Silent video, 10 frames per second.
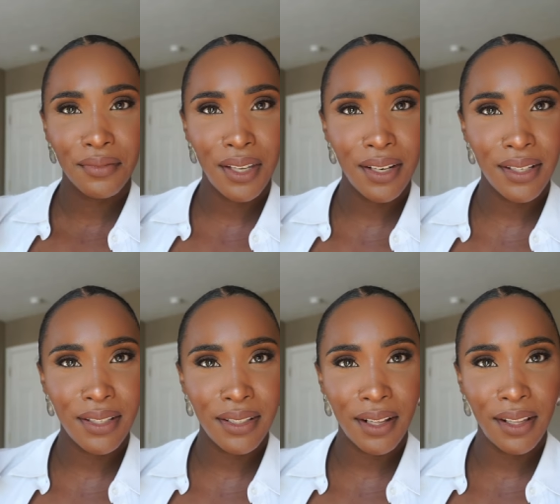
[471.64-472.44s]
it is a
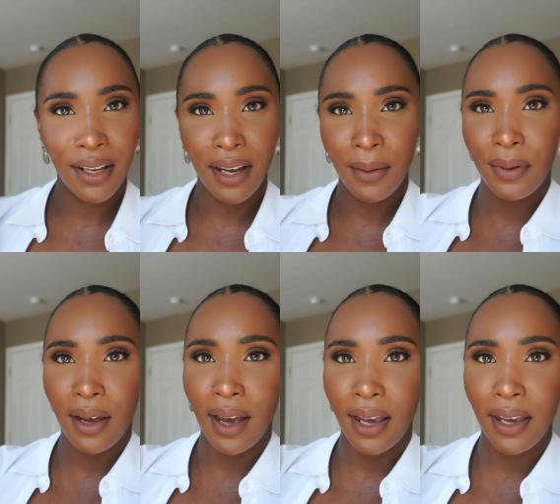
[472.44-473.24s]
Stanley Cup.
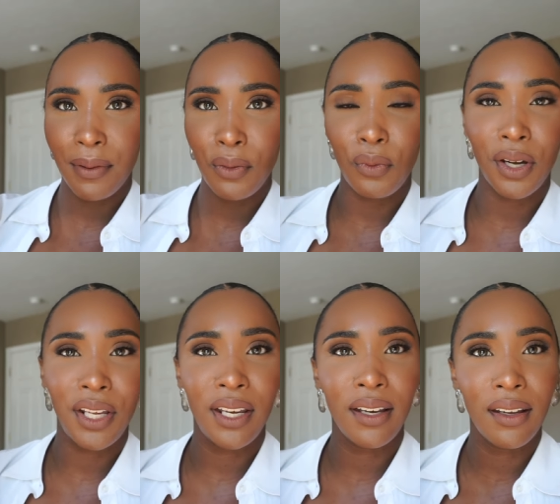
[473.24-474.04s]
I have been
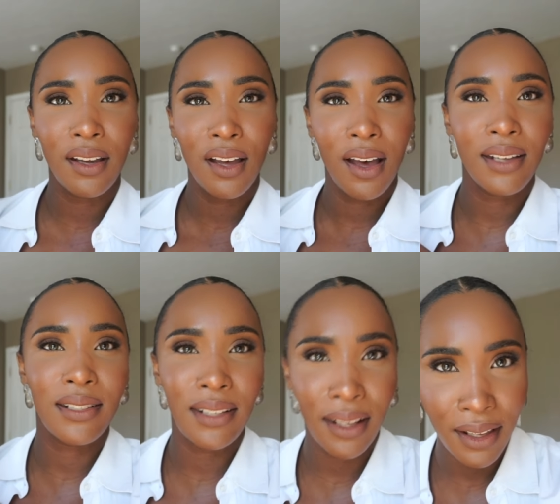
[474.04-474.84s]
wanting a
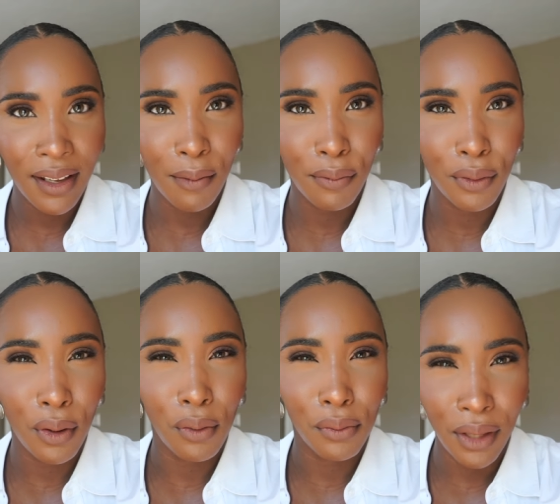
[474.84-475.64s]
Stanley Cup for
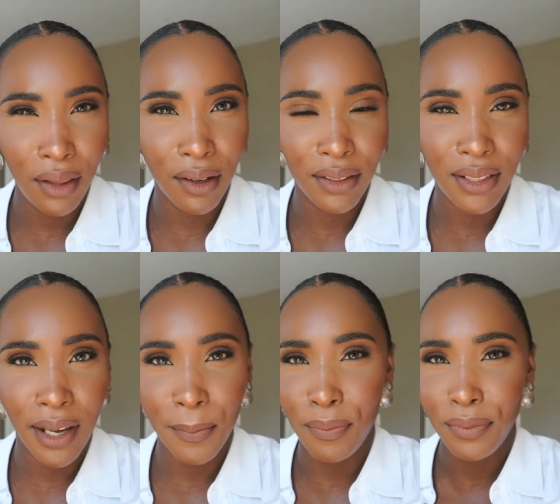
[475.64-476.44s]
a really long
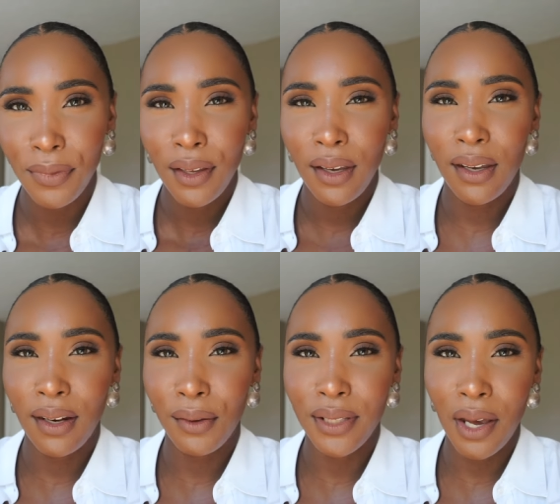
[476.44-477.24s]
time. And
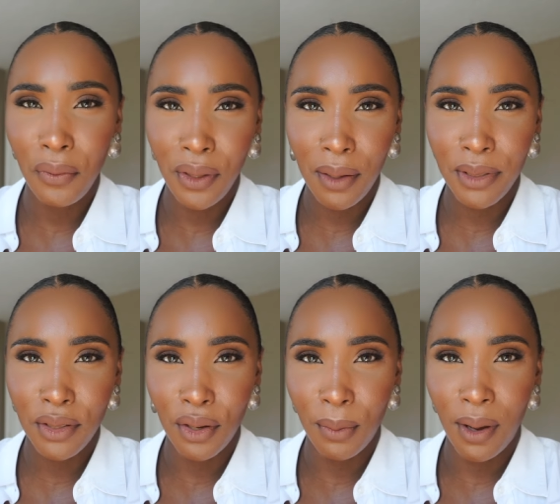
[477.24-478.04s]
I was at Williams
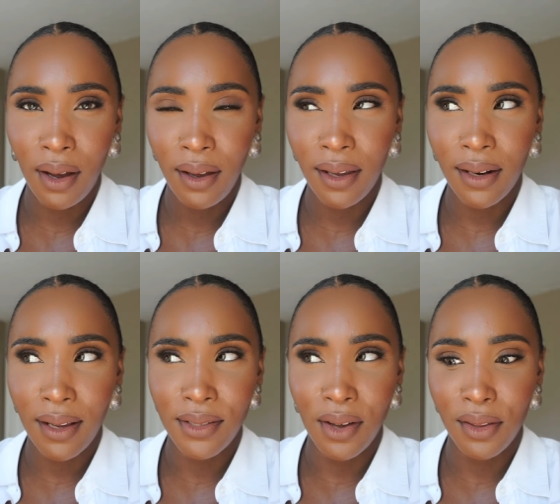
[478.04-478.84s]
Sonoma and I
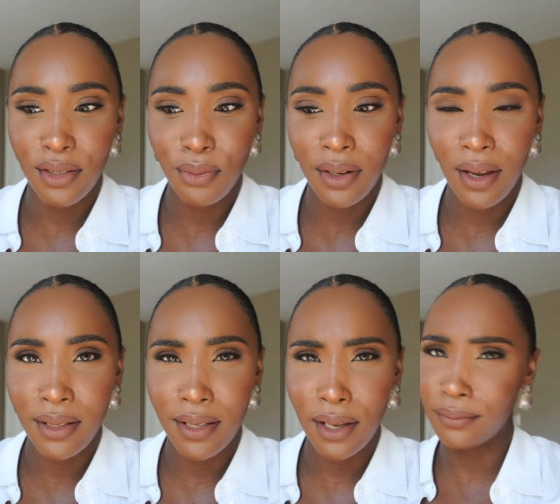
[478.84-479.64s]
saw this one and I
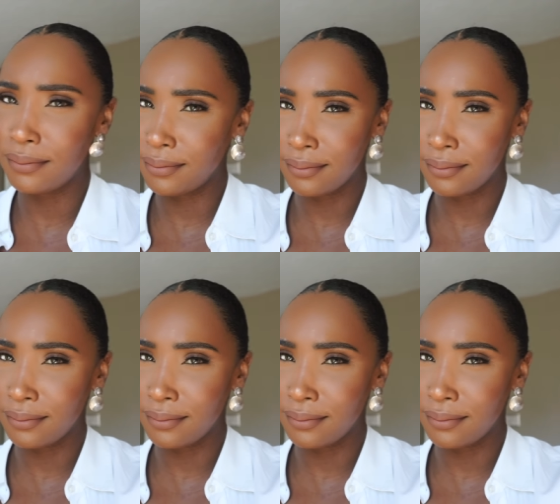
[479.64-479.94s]
said,